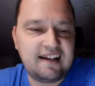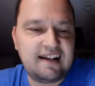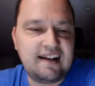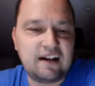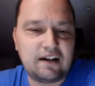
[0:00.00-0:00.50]

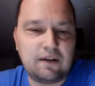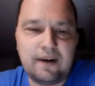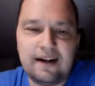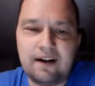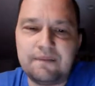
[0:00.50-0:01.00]
In-N-Out in a
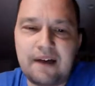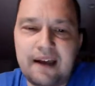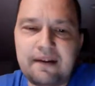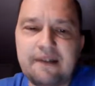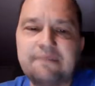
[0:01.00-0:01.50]
while.
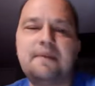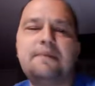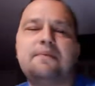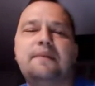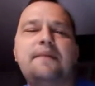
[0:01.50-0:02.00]

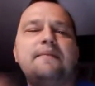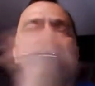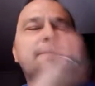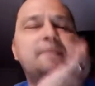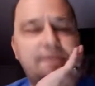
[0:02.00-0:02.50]
Maybe
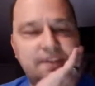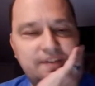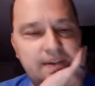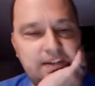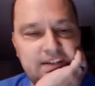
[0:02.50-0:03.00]
sometime
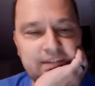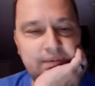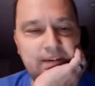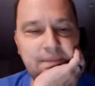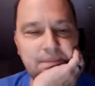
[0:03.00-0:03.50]
this week or next
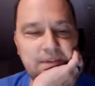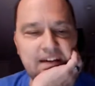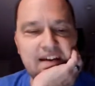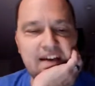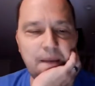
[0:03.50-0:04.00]
week. I'm gonna
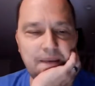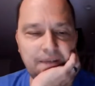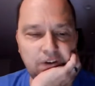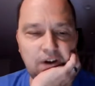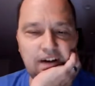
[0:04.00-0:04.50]

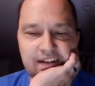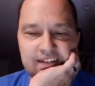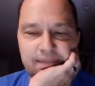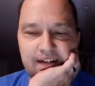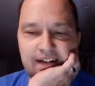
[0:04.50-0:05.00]
have to go out and
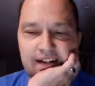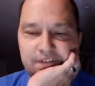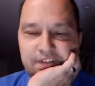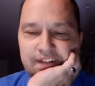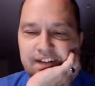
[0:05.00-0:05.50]
get some
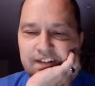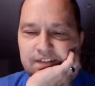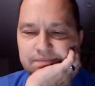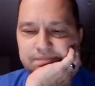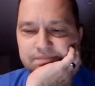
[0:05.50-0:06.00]
In-N-Out for dinner.
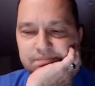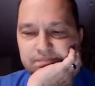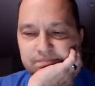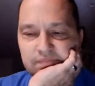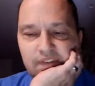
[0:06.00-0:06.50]

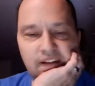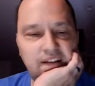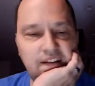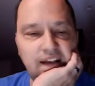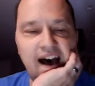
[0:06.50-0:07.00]

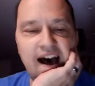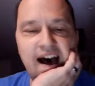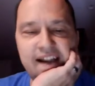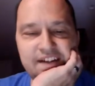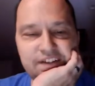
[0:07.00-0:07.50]

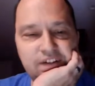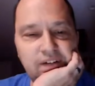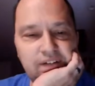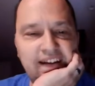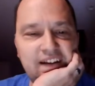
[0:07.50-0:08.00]
I just
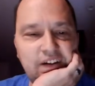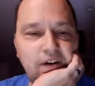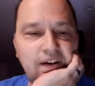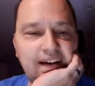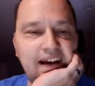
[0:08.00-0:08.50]
don't like
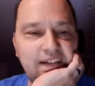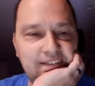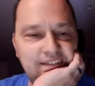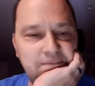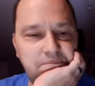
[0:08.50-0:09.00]
going out
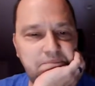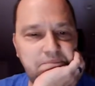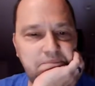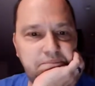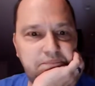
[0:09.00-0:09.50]
and
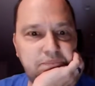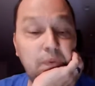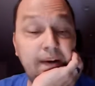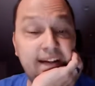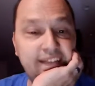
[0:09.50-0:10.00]

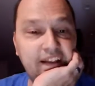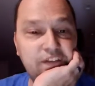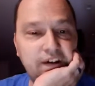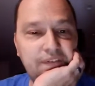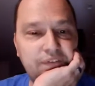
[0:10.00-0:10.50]
waiting in that
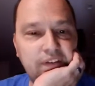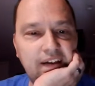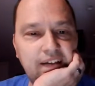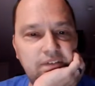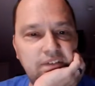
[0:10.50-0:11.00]
drive-thru
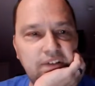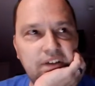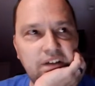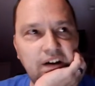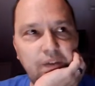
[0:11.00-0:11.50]
line.
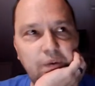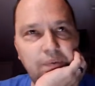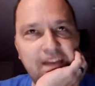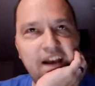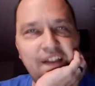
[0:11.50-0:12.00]
Although
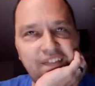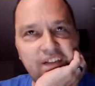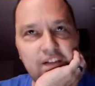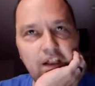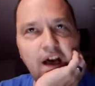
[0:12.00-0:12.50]
now that
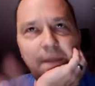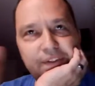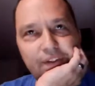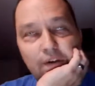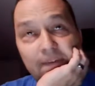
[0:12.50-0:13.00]
the
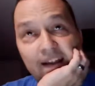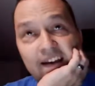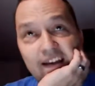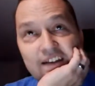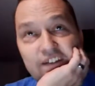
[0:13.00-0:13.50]
lobby is open, I
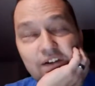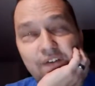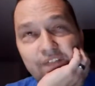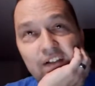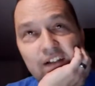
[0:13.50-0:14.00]
can actually go
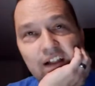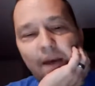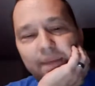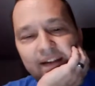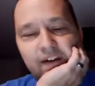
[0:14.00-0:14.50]
in the
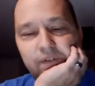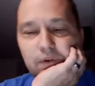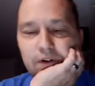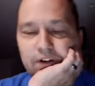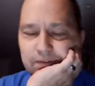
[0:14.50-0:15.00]
lobby now and
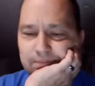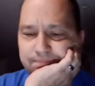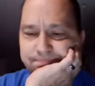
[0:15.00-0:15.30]
order.